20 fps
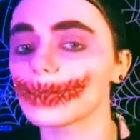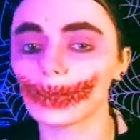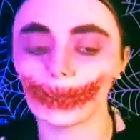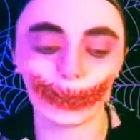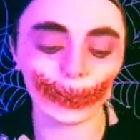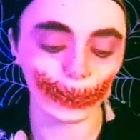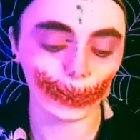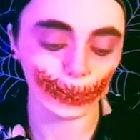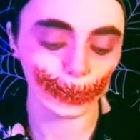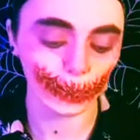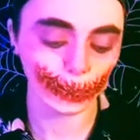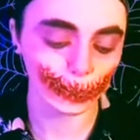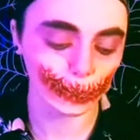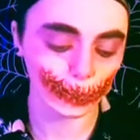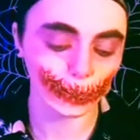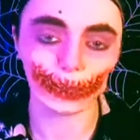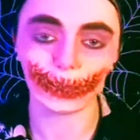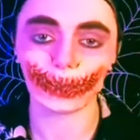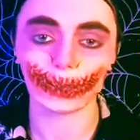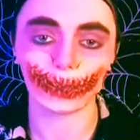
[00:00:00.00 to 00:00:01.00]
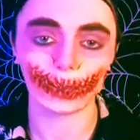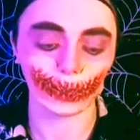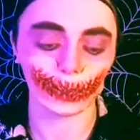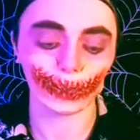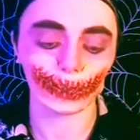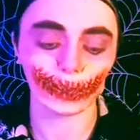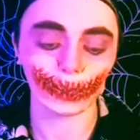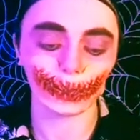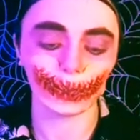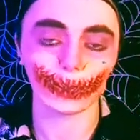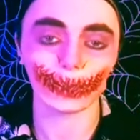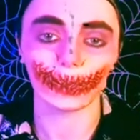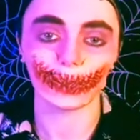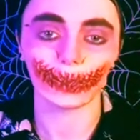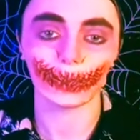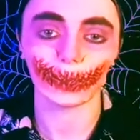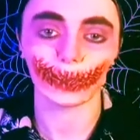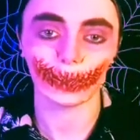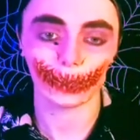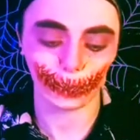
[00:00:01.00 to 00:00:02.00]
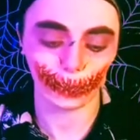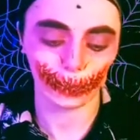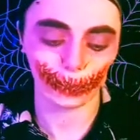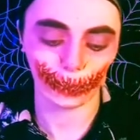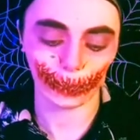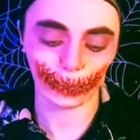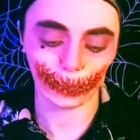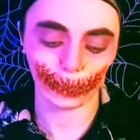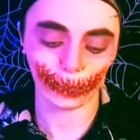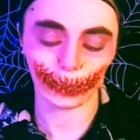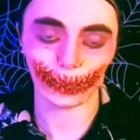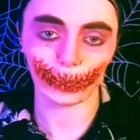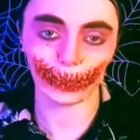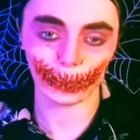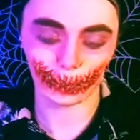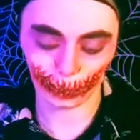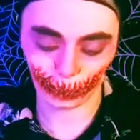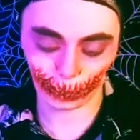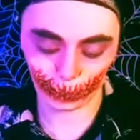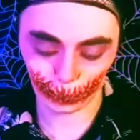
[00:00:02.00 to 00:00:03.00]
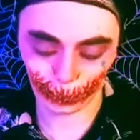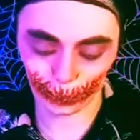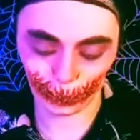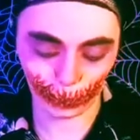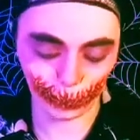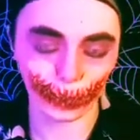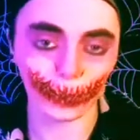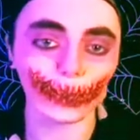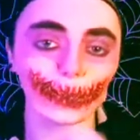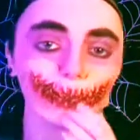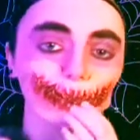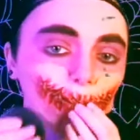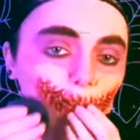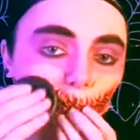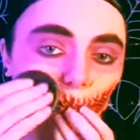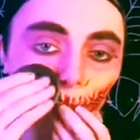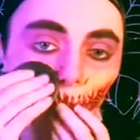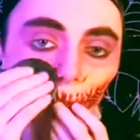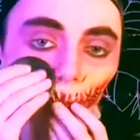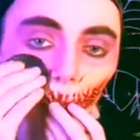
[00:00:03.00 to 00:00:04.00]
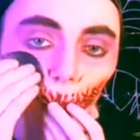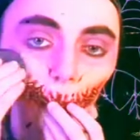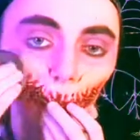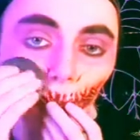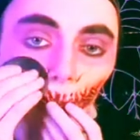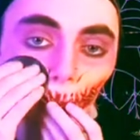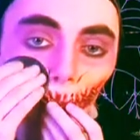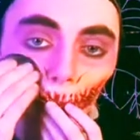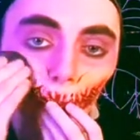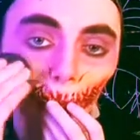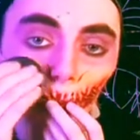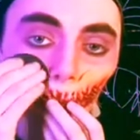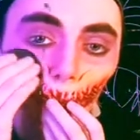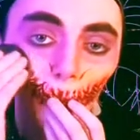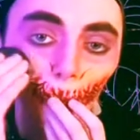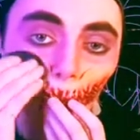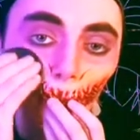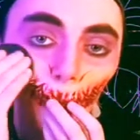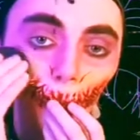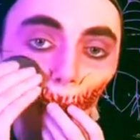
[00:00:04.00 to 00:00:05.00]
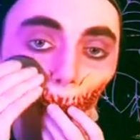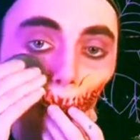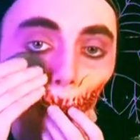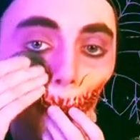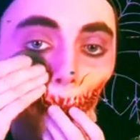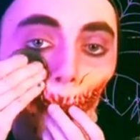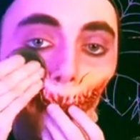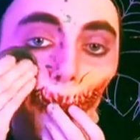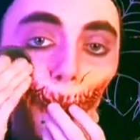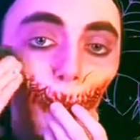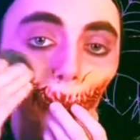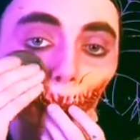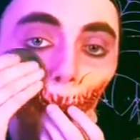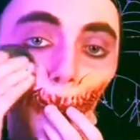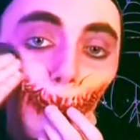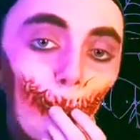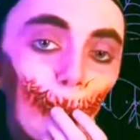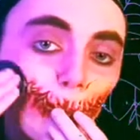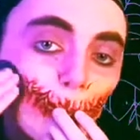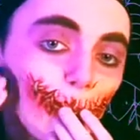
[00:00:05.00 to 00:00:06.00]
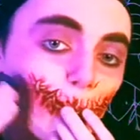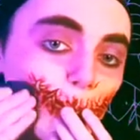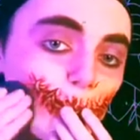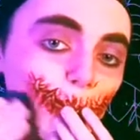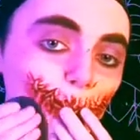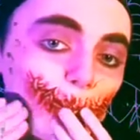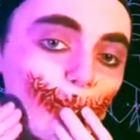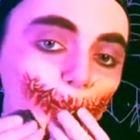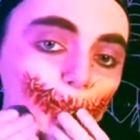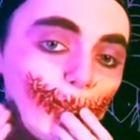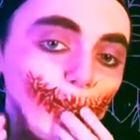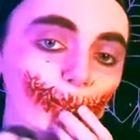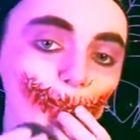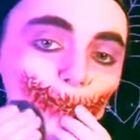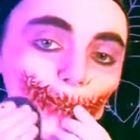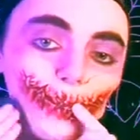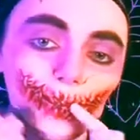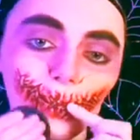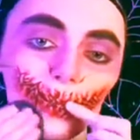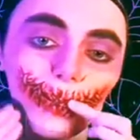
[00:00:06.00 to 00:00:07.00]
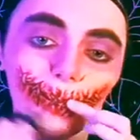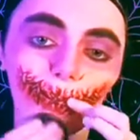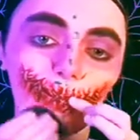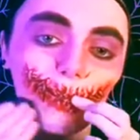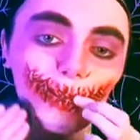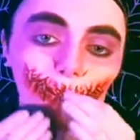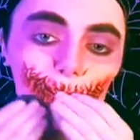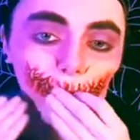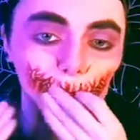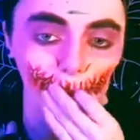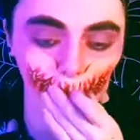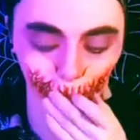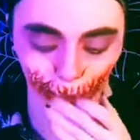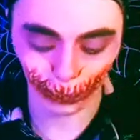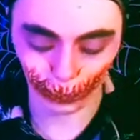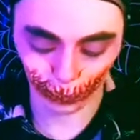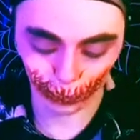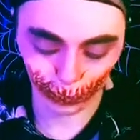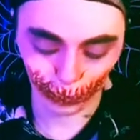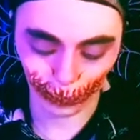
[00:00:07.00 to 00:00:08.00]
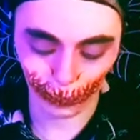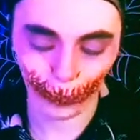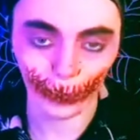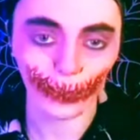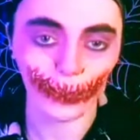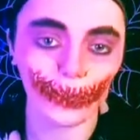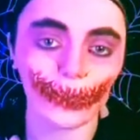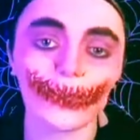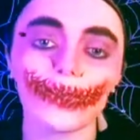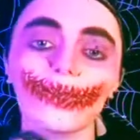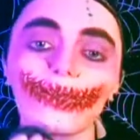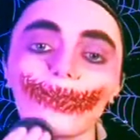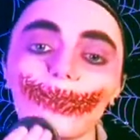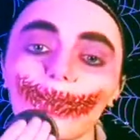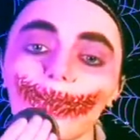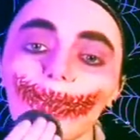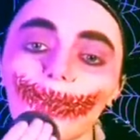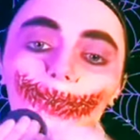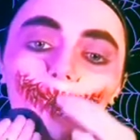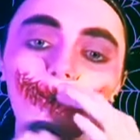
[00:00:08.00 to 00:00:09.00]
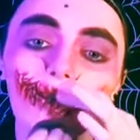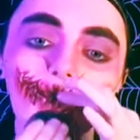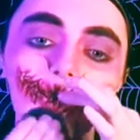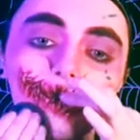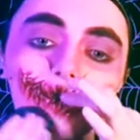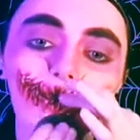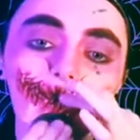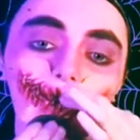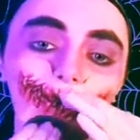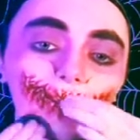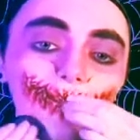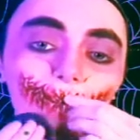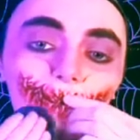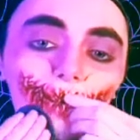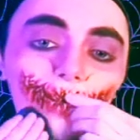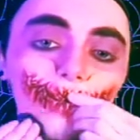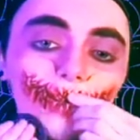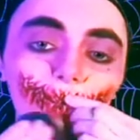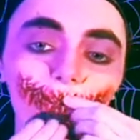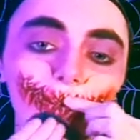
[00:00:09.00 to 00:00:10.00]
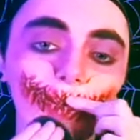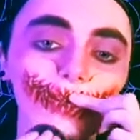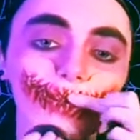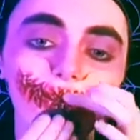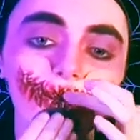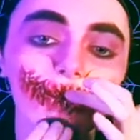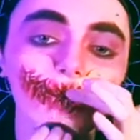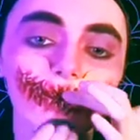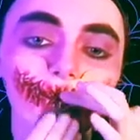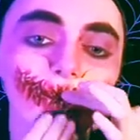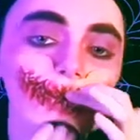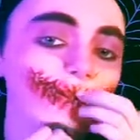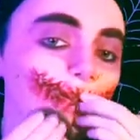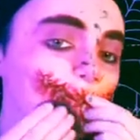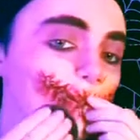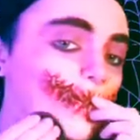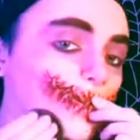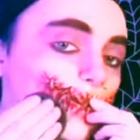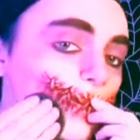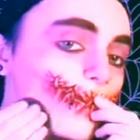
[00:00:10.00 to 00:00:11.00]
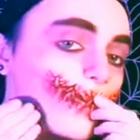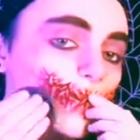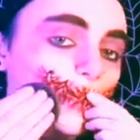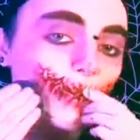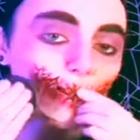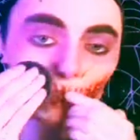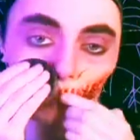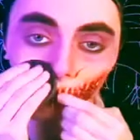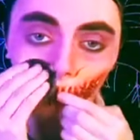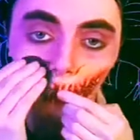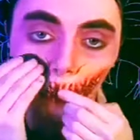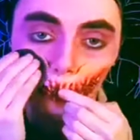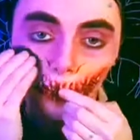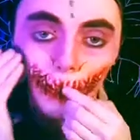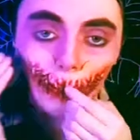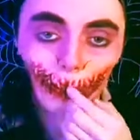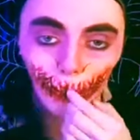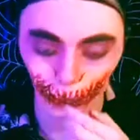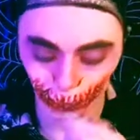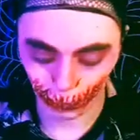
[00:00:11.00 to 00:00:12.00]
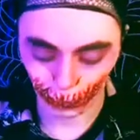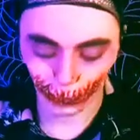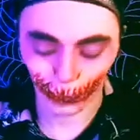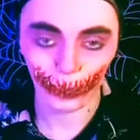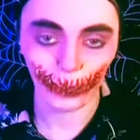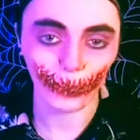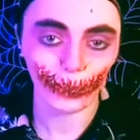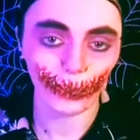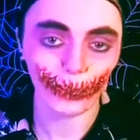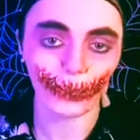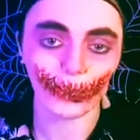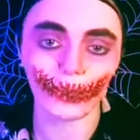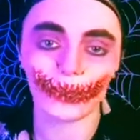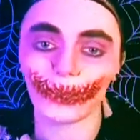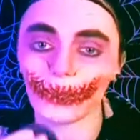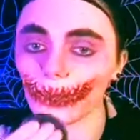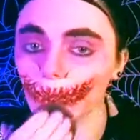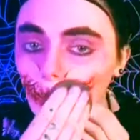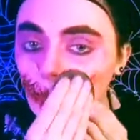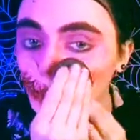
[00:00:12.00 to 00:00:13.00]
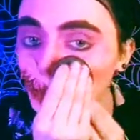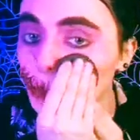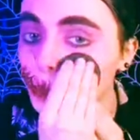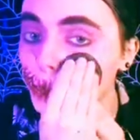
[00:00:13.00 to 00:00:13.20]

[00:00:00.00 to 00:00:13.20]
So now I'm just going to go over this prosthetic with some foundation to try and blend it into my skin a little bit better. And as you can tell, it still was not completely dry, so it was still trying to come off, so I had to hold it a whole lot.